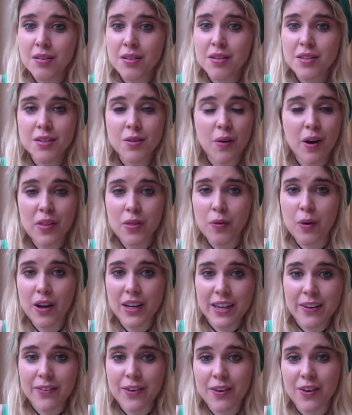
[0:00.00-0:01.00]
So I thought
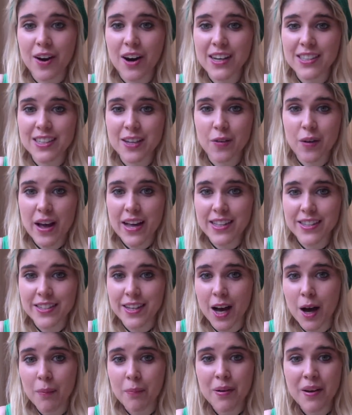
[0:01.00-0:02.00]
I'd give you guys a little heads
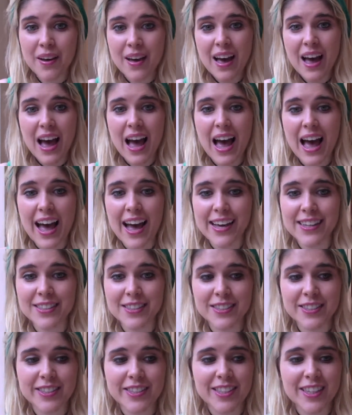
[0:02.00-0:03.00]
up
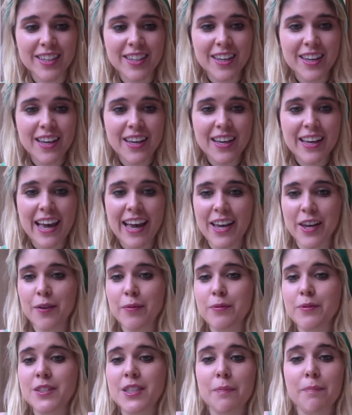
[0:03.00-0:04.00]
and get
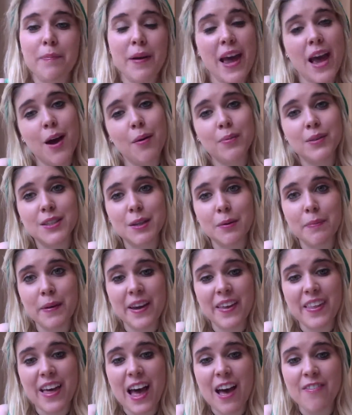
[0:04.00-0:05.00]
you to be able to
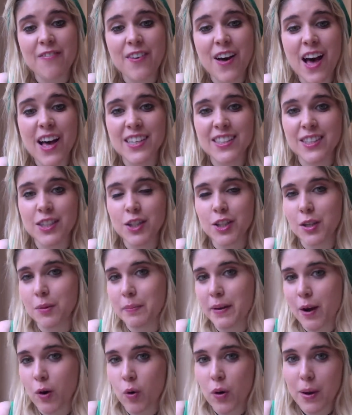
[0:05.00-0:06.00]
be there first, and you can
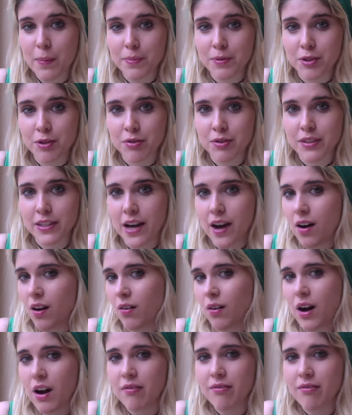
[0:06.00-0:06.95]
be all hipster and say, oh, I